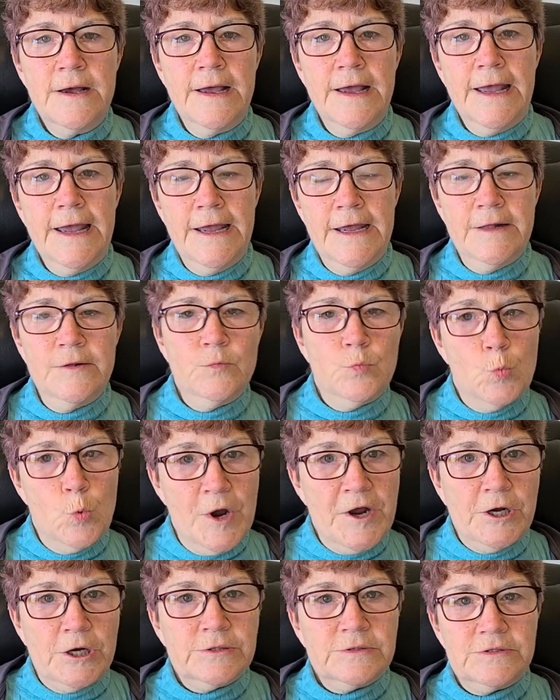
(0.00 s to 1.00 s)
and
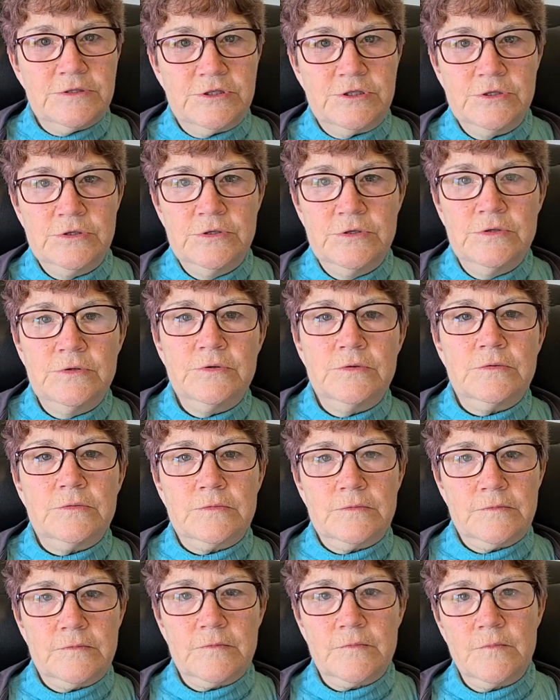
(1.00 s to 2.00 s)
went on to
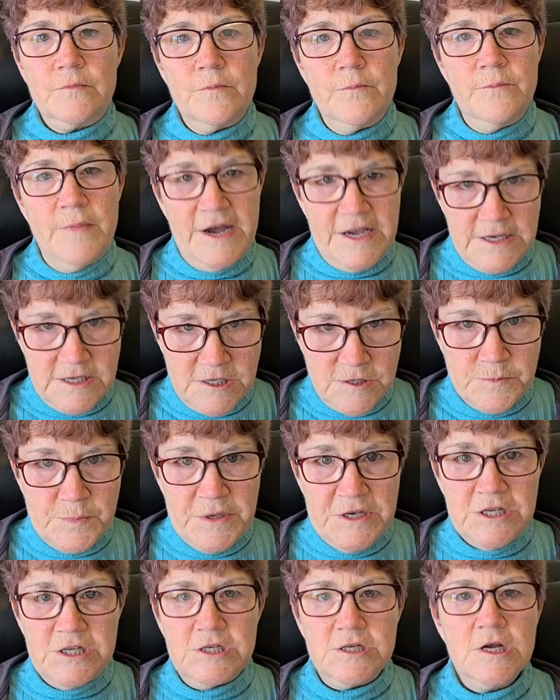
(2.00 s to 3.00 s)
my
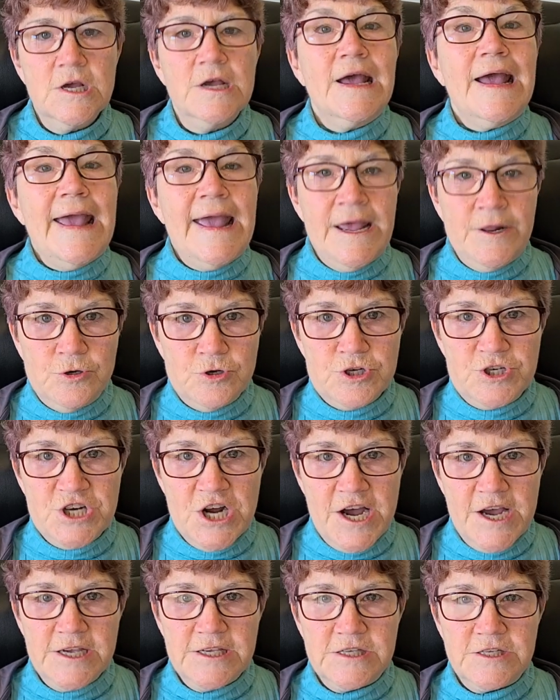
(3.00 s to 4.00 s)
speech
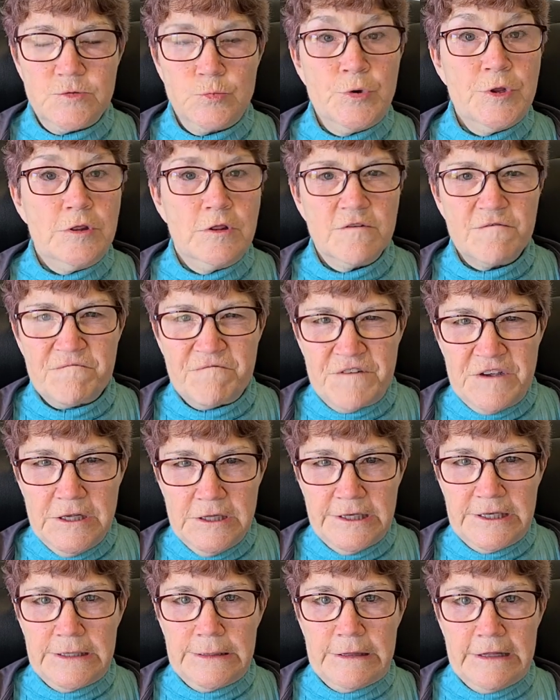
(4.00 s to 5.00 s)
energized with the
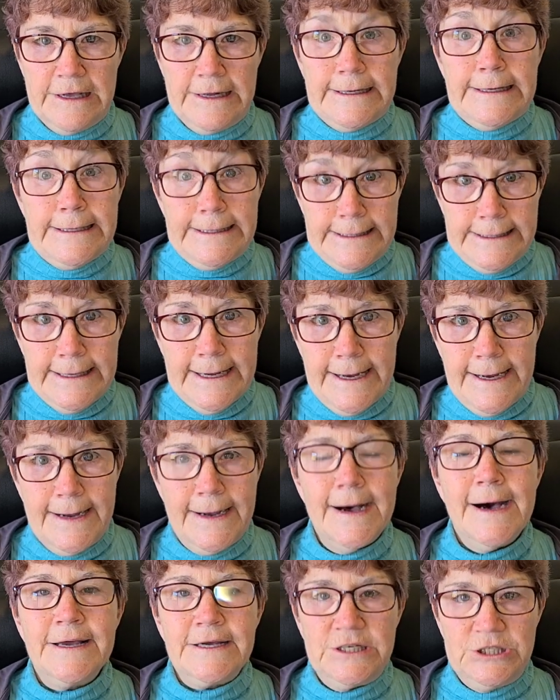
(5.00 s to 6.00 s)
feeling that, yeah,
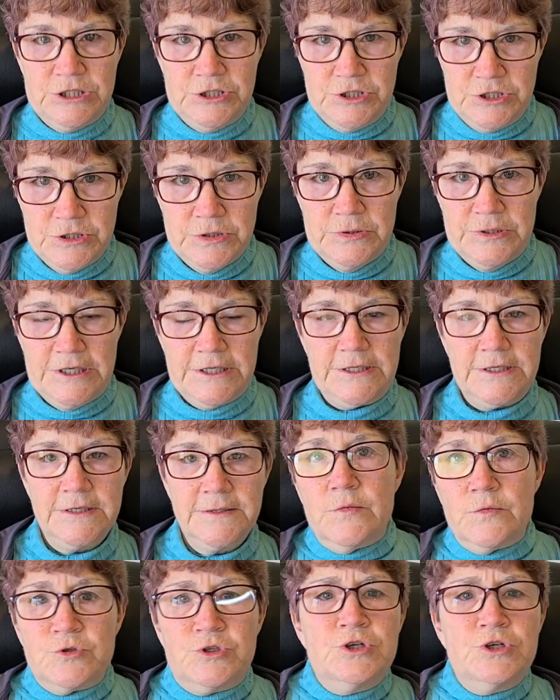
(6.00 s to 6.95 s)
I could do it.